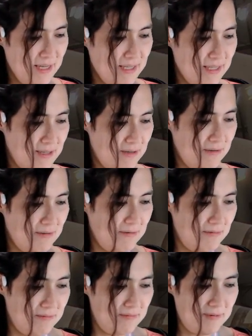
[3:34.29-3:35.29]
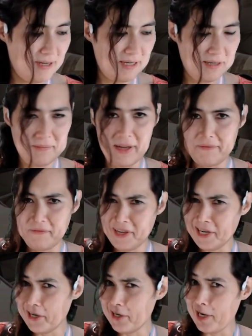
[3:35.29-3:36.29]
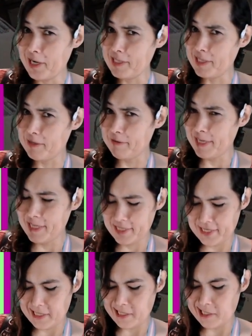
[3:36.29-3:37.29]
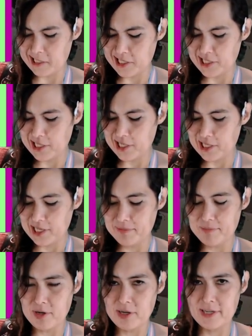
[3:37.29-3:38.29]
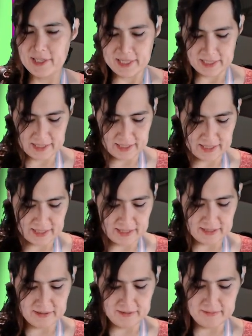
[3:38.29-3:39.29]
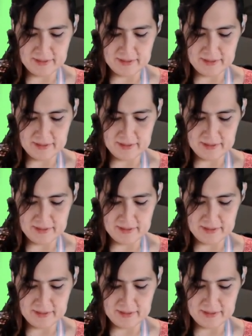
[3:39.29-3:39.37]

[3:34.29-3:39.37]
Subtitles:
So I figure I'd squeeze a little sneaky marketing in on there.